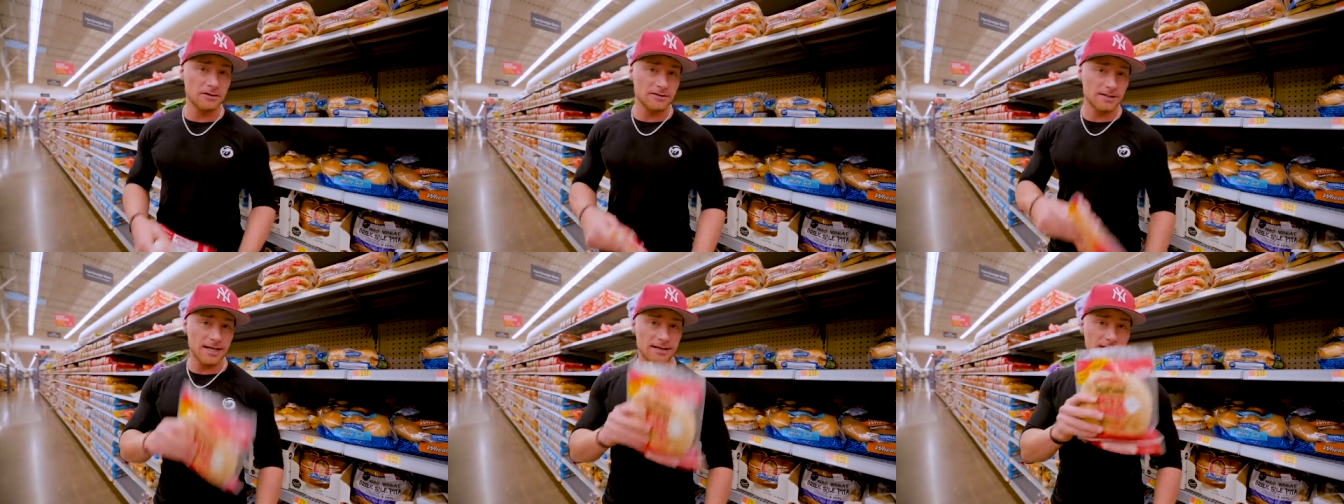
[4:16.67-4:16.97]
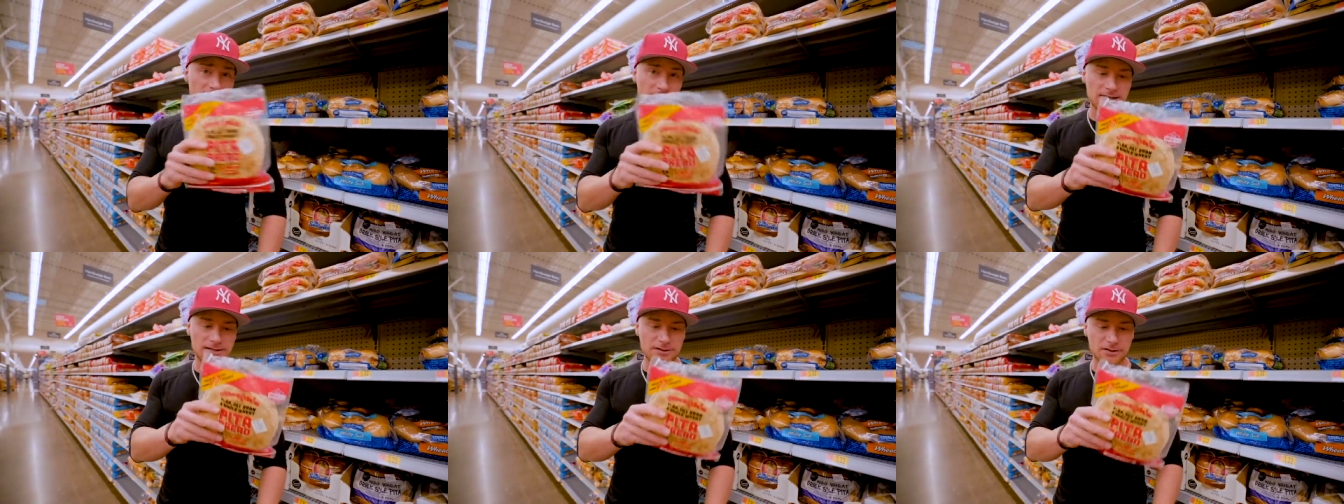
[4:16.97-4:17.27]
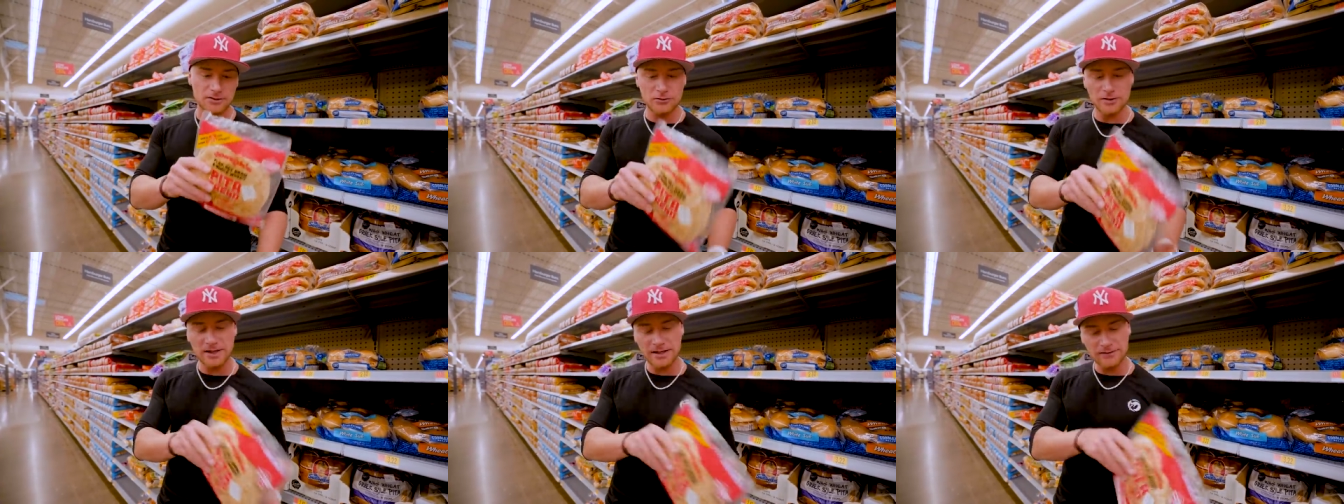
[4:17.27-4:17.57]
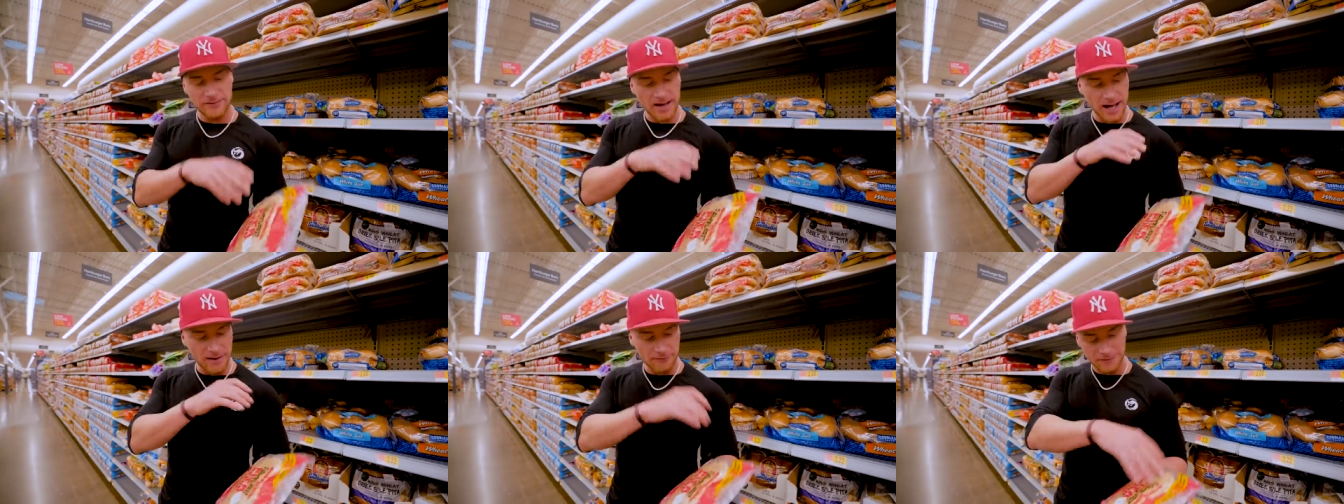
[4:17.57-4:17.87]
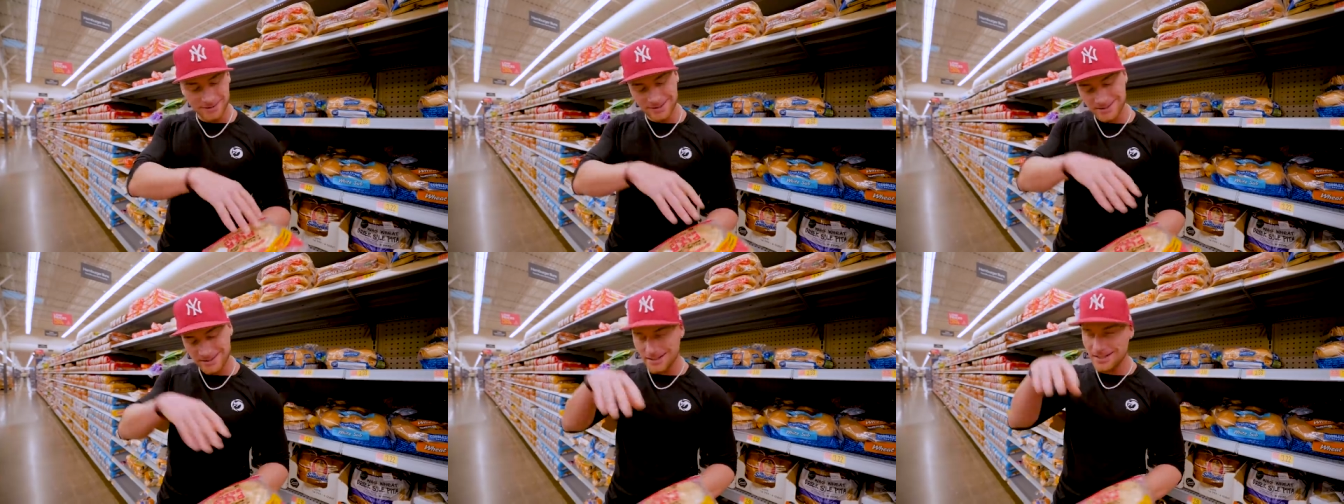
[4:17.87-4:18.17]
I'll take these, I'll do like
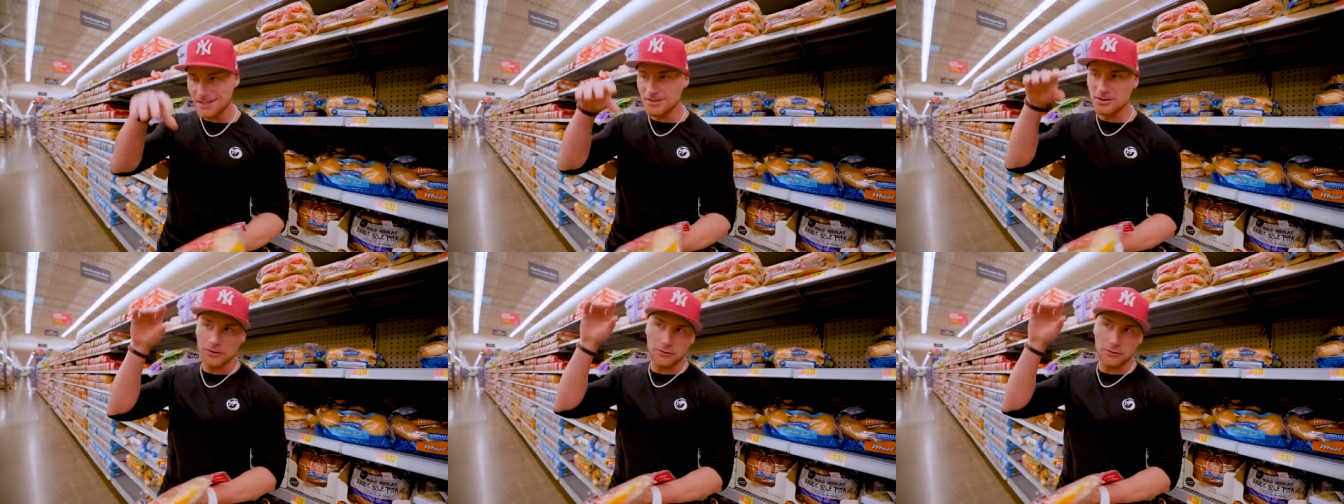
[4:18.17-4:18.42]
fat-free cheese,